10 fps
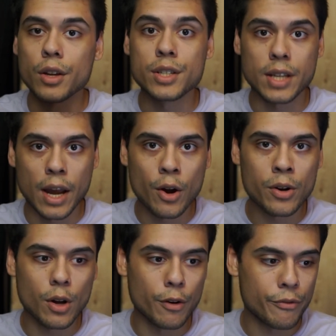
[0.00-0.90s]
scared
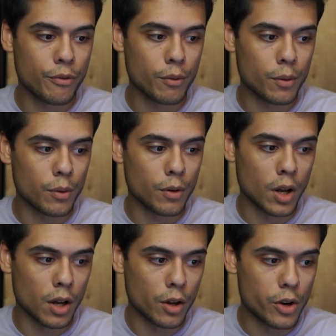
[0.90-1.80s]
of
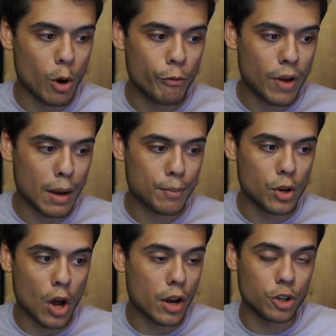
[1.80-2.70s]
NoFap
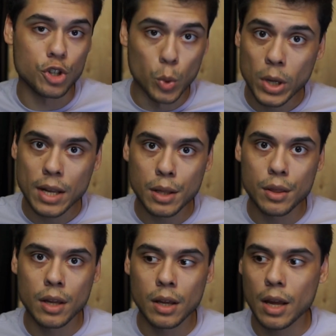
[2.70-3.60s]
not doing
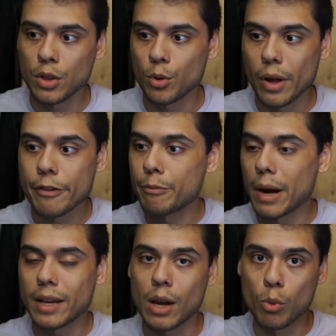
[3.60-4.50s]
anything and their life
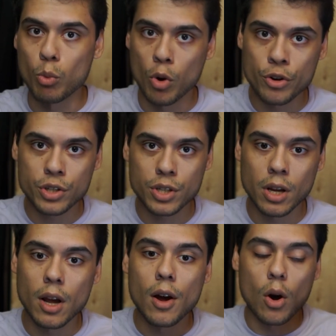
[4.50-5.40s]
might get worse,
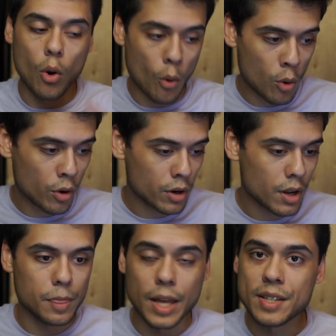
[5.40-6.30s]
or
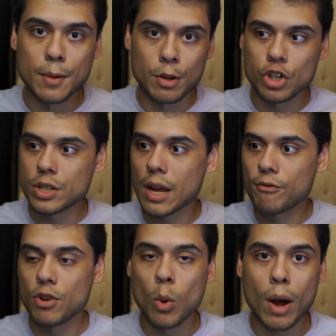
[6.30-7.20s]
they simply just
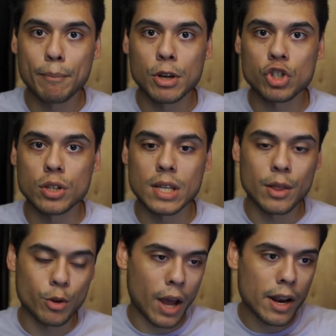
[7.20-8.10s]
have no ambitions and
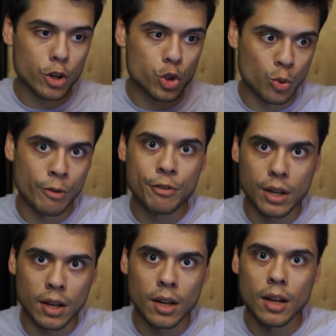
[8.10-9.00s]
they're kind of
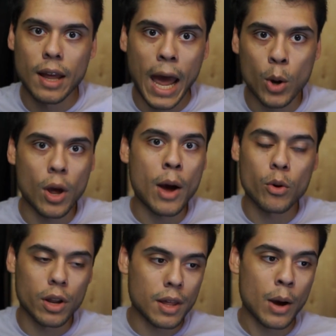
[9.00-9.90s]
drifting out
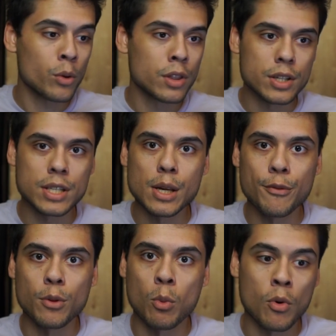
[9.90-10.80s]
in the sea
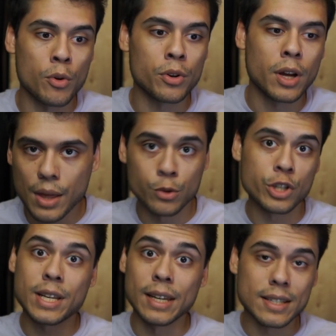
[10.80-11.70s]
of the world, and they're
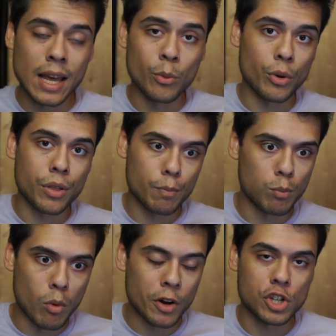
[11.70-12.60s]
just content with
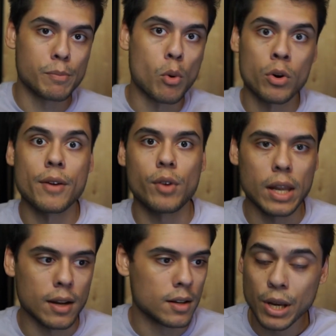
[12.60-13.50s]
watching porn every
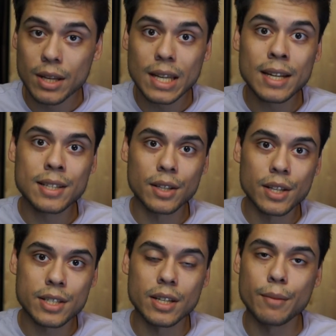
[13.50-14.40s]
day. But you need to
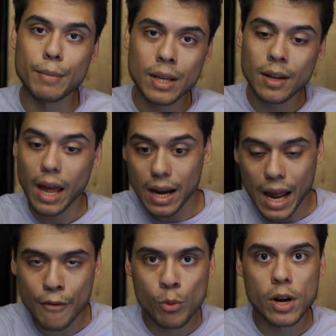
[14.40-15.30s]
listen to me and
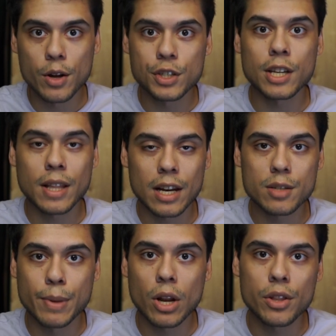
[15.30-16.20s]
everyone else that has
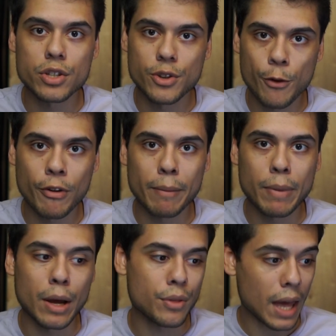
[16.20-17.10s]
been on this NoFap
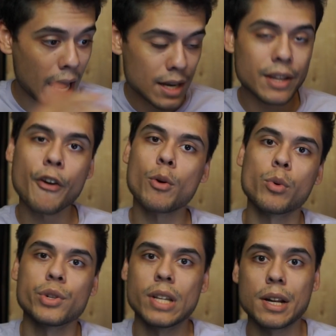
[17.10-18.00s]
path, and Gary
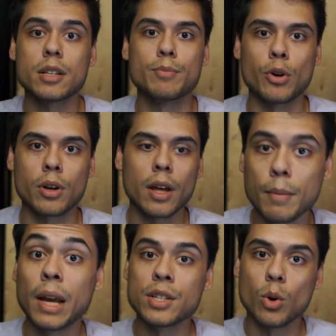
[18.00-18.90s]
Wilson in his book,
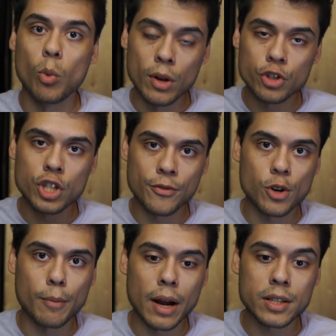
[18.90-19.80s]
because it will shift
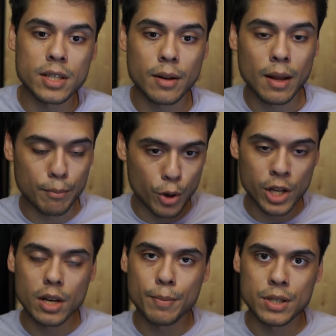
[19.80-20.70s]
your mindset and put it
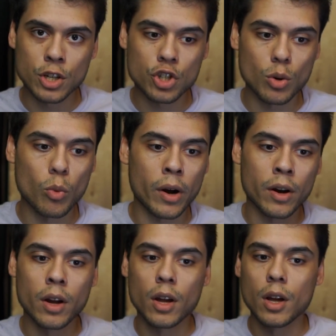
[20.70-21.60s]
in a position where